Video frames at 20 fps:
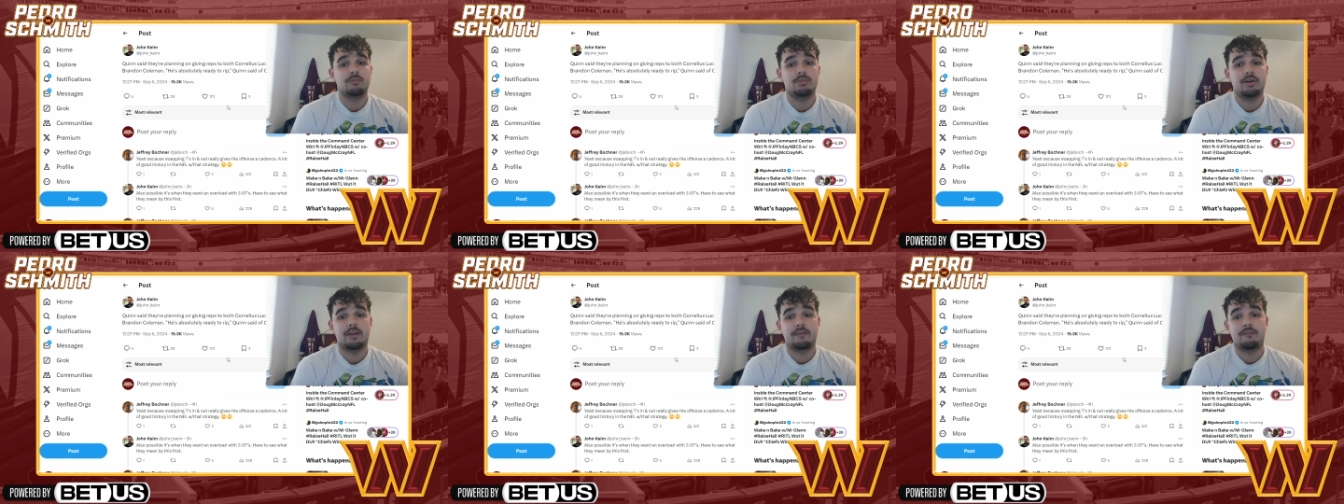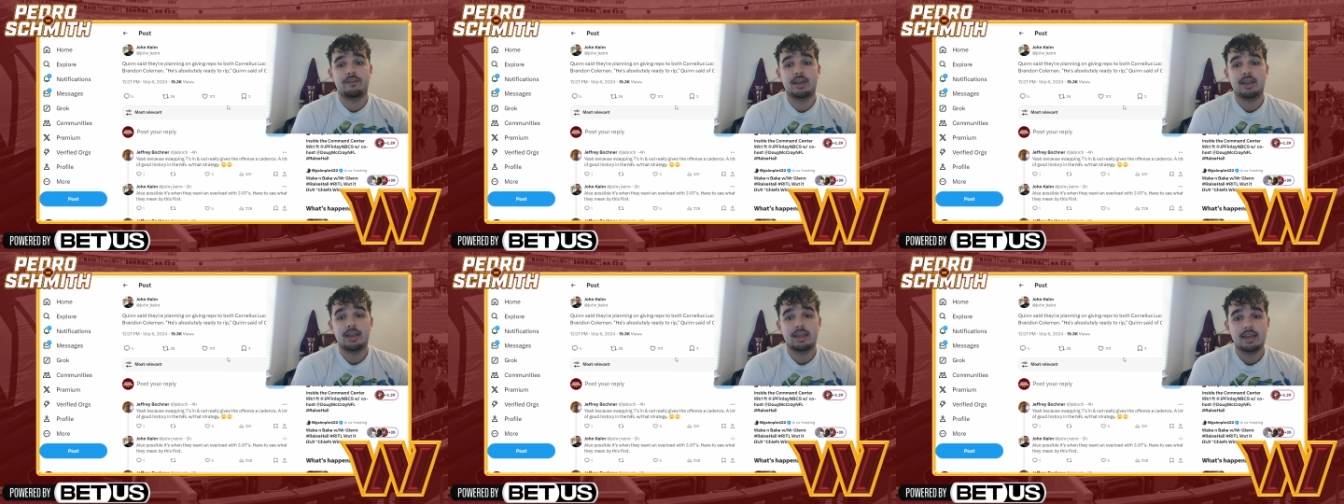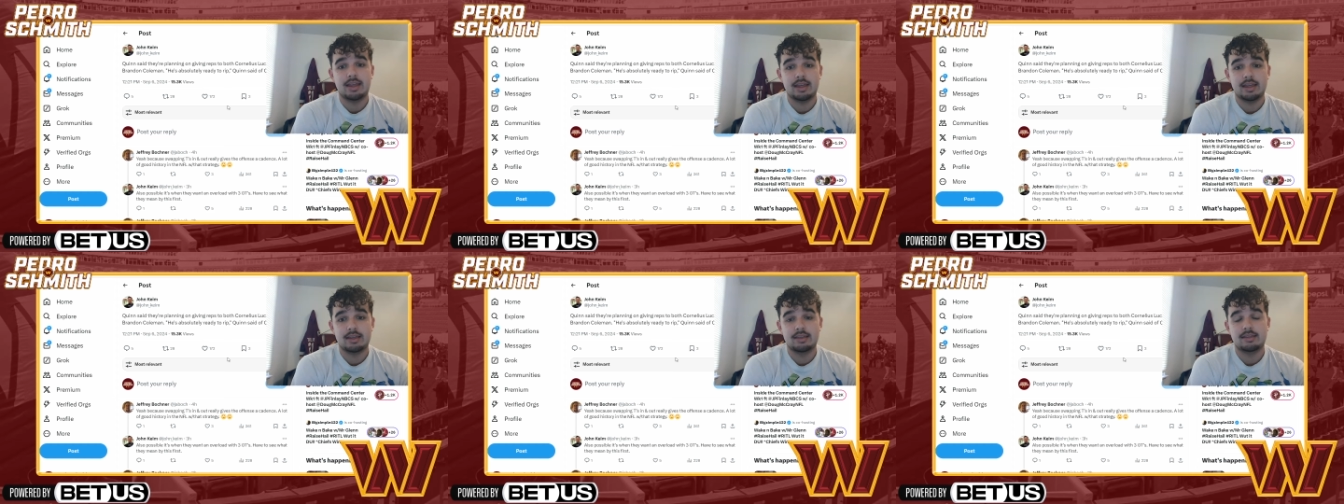But if it
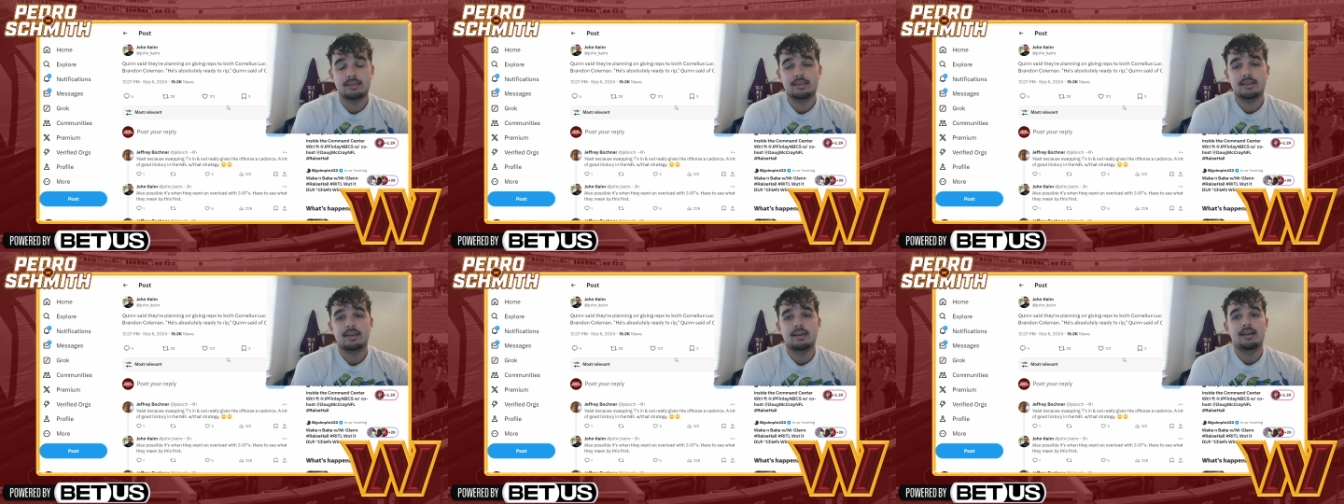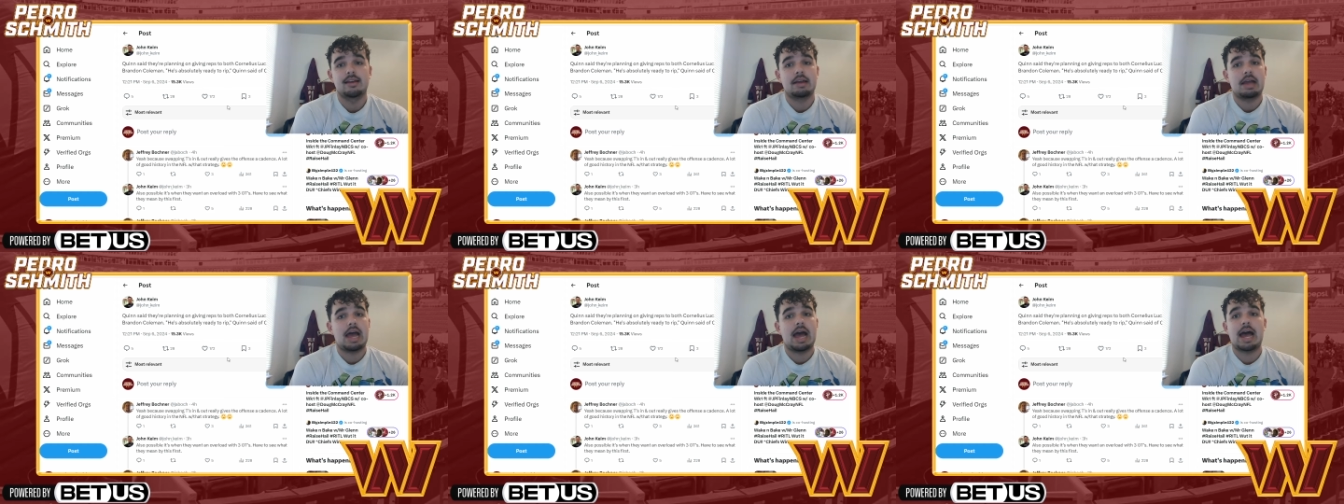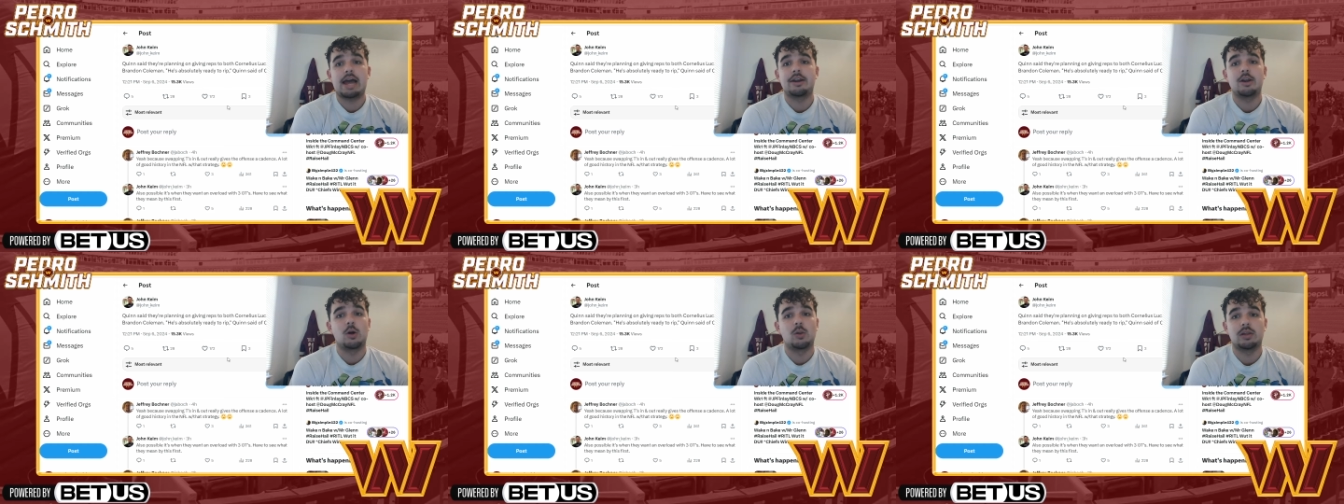is,
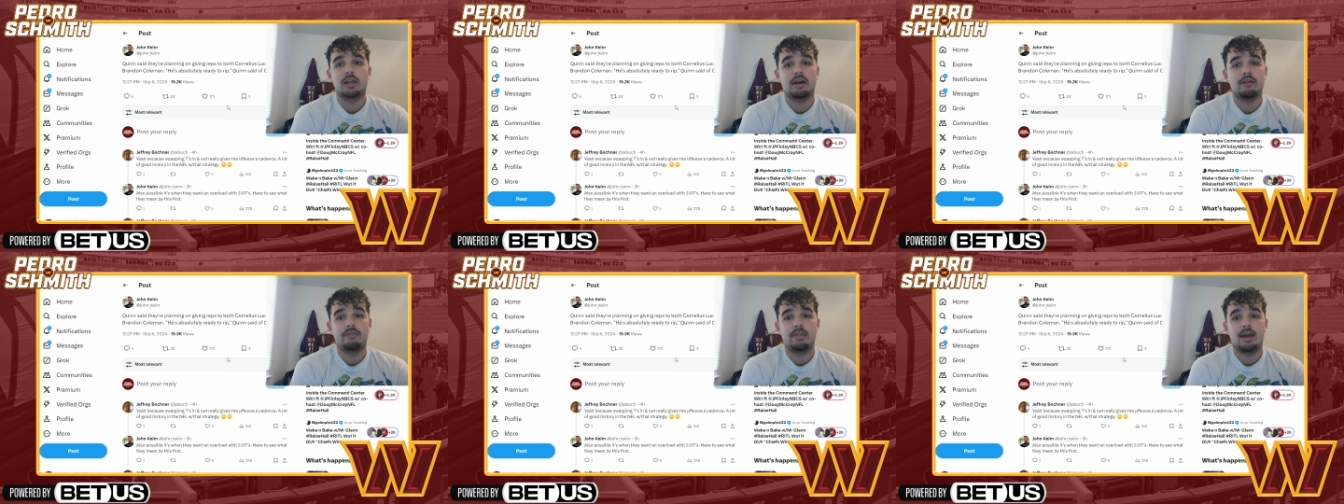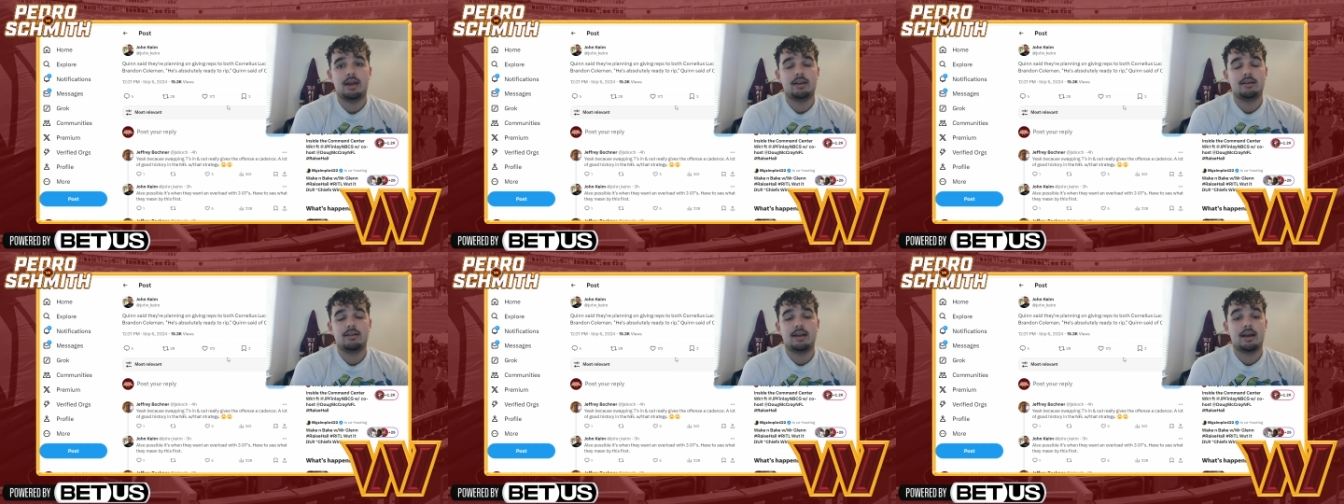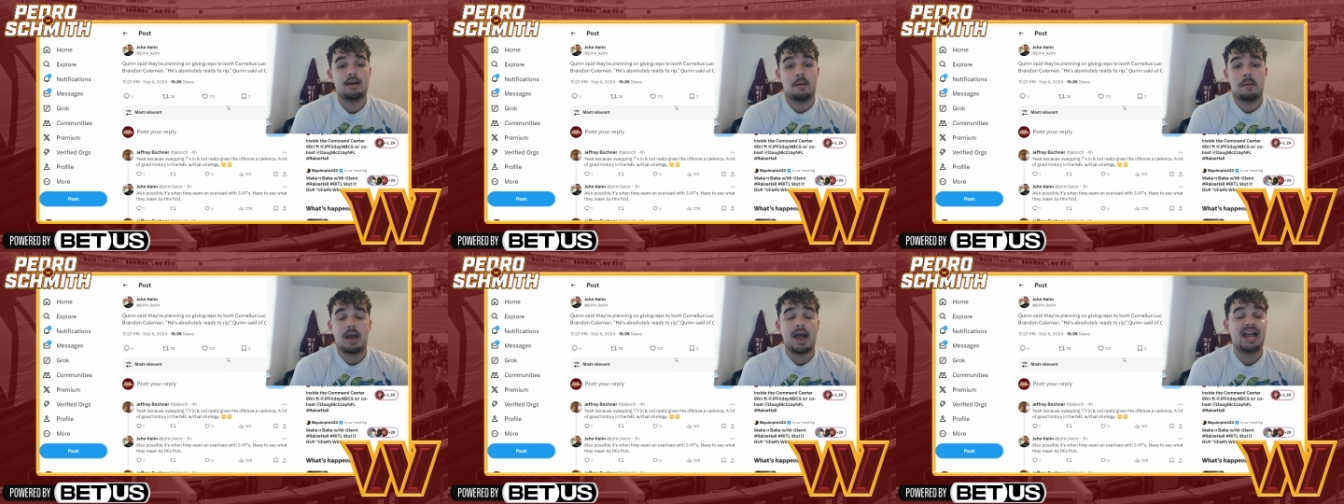I don't love that.
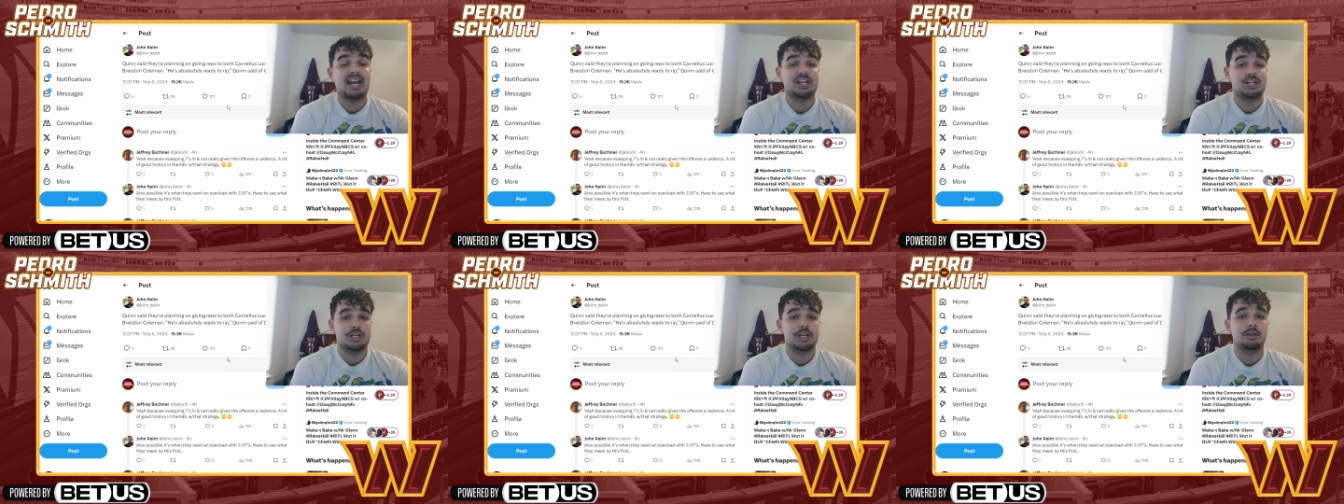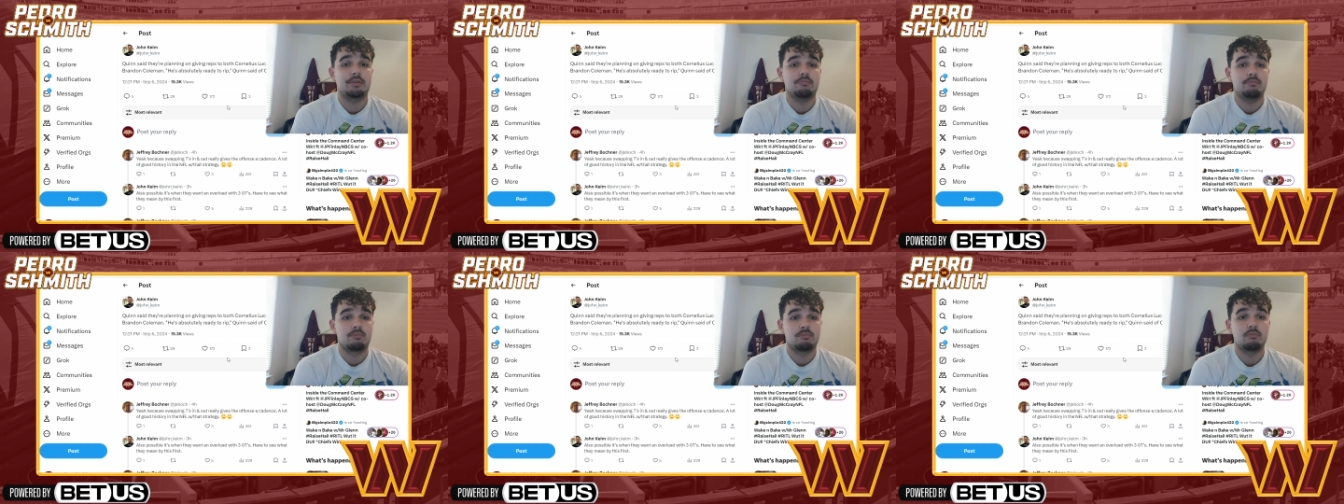I actually